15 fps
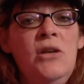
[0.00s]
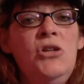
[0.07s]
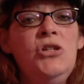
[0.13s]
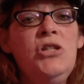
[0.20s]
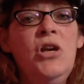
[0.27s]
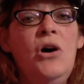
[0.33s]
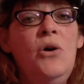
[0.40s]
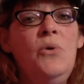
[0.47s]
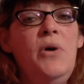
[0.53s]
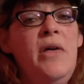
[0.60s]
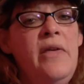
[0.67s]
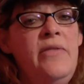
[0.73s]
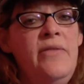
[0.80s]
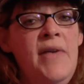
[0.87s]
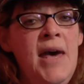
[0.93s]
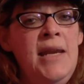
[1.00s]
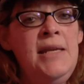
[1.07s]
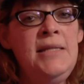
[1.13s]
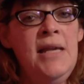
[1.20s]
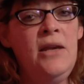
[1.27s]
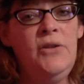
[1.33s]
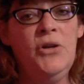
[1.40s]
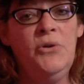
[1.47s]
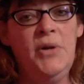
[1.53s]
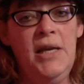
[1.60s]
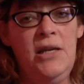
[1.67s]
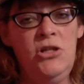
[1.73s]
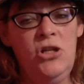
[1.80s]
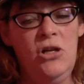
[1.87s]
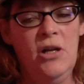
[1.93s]
So that is how the
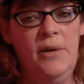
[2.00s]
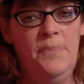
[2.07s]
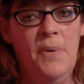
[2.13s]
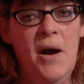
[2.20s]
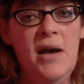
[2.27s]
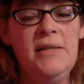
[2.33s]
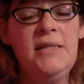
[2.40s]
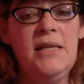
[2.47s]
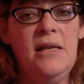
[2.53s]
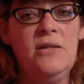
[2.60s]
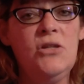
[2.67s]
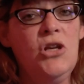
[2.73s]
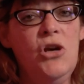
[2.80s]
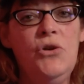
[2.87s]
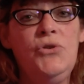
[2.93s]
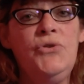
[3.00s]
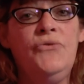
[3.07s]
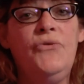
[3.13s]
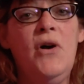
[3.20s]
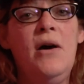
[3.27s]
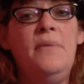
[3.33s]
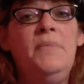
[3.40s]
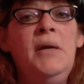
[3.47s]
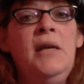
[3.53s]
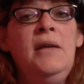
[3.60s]
creationary process goes from